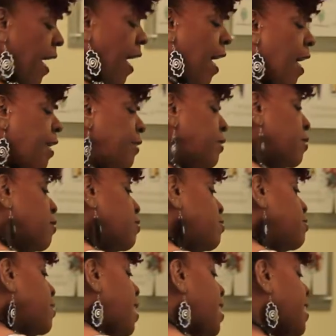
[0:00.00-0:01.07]
I know
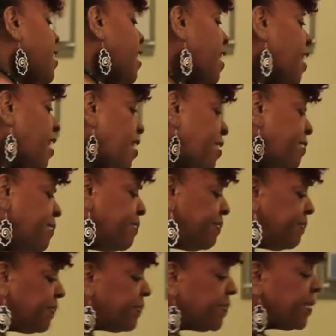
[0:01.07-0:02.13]
who I am.
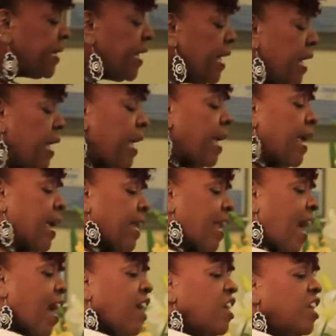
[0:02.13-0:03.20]
And
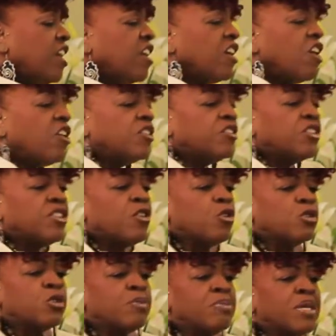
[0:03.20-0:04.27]
I hung on to
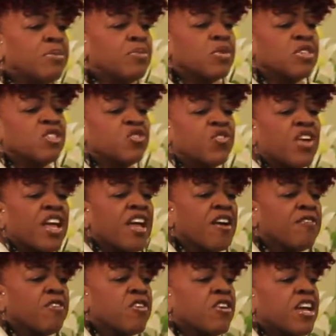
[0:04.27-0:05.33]
those memories
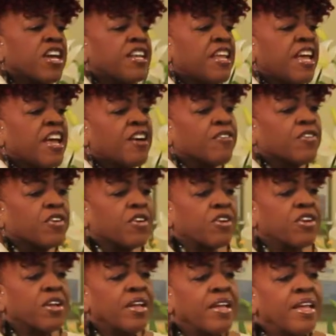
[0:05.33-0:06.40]
forever and ever.
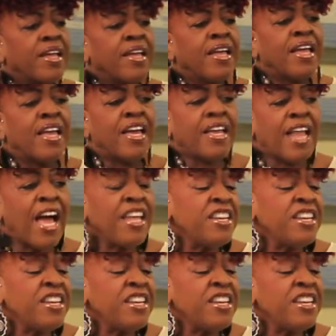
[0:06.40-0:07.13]
And I